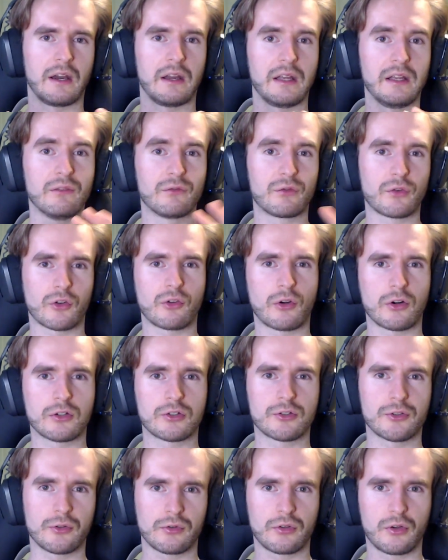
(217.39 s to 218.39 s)

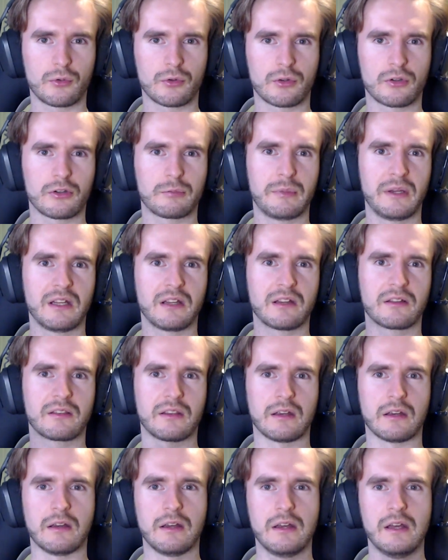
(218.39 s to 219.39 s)
infrastructure, so to speak,
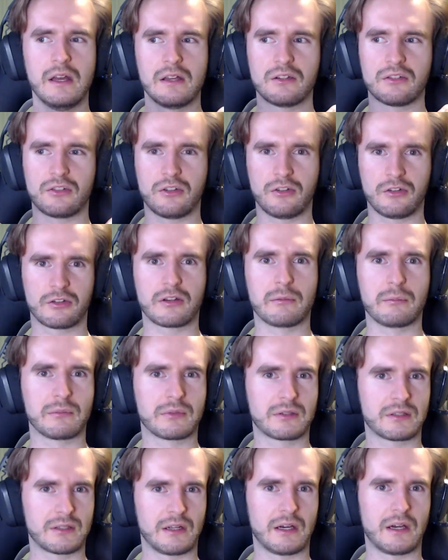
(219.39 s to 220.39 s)
the
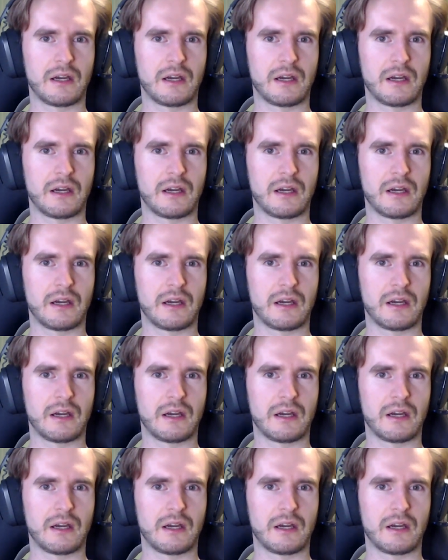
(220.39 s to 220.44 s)
systems